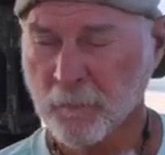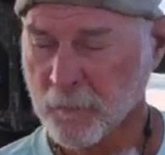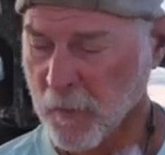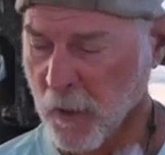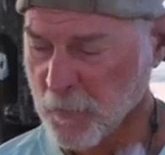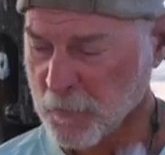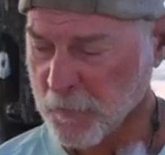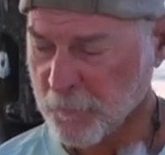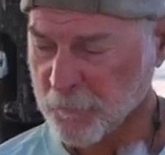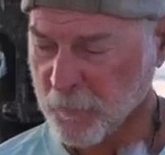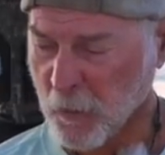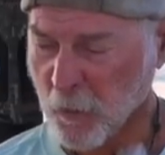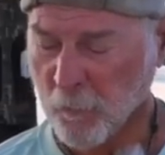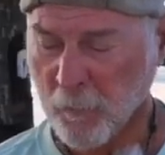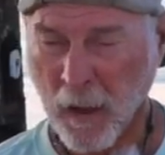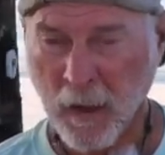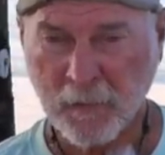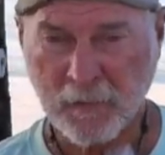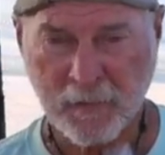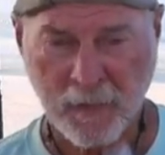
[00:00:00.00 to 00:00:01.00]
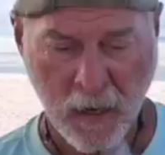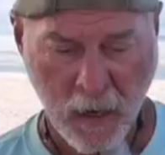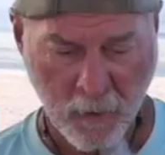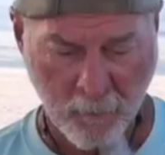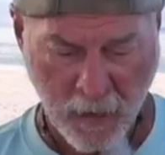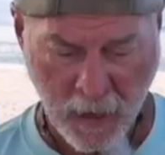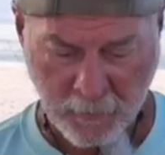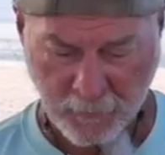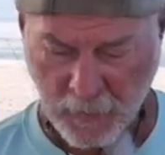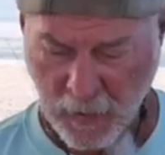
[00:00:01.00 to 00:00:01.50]
There's a few baits that I
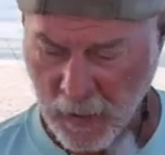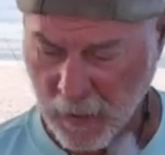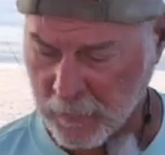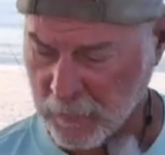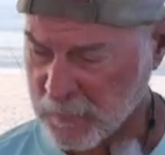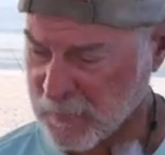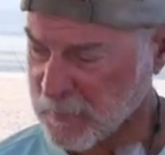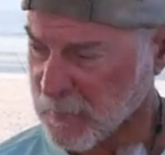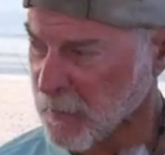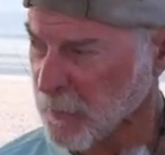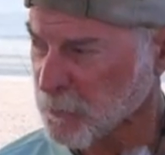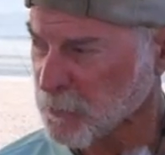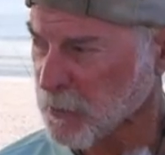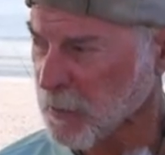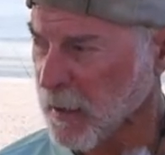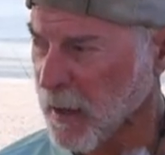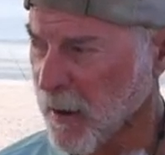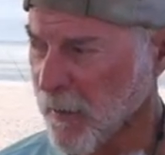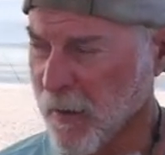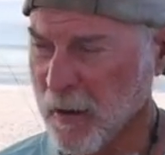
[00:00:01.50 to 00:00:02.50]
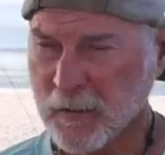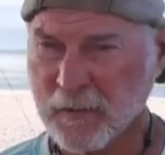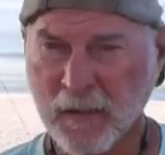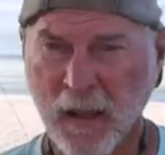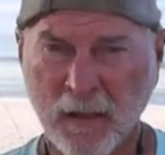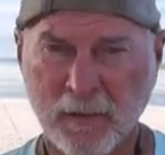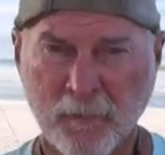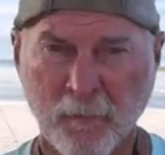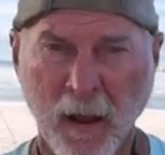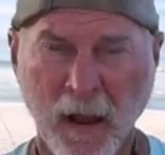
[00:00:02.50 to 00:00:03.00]
make that I consider generics.
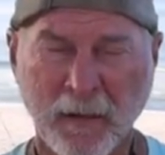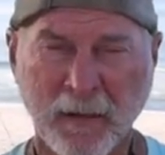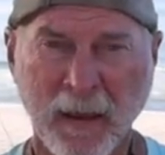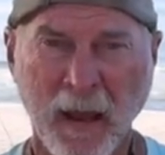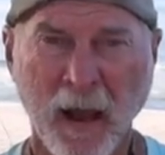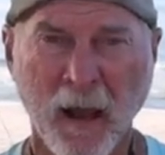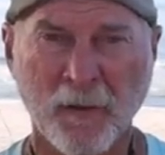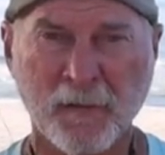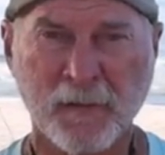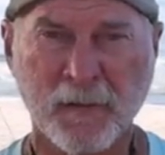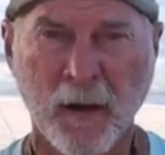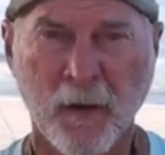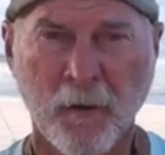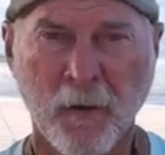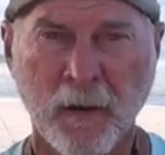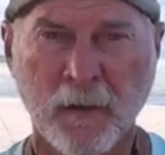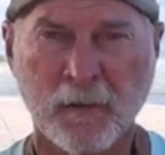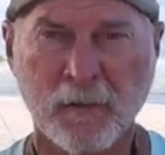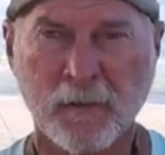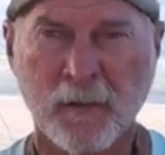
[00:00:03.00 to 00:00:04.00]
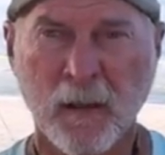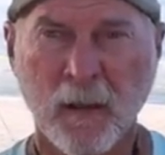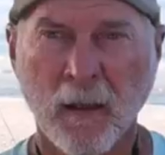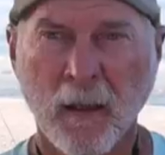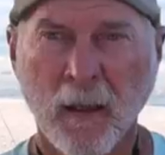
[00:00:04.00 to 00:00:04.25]
That's my Cal series.